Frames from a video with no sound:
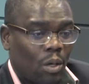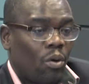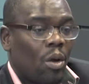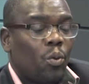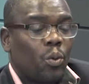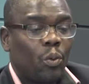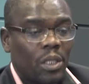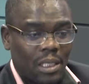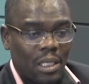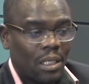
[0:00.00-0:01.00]
Where would we
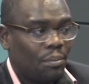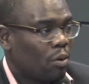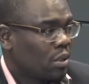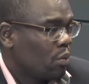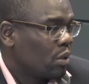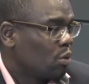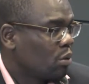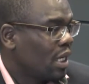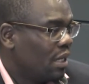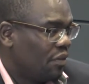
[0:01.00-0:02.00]
see it? Because there was no
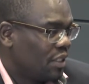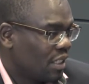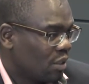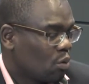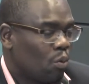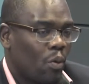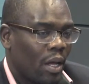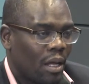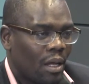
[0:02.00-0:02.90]
television. So we were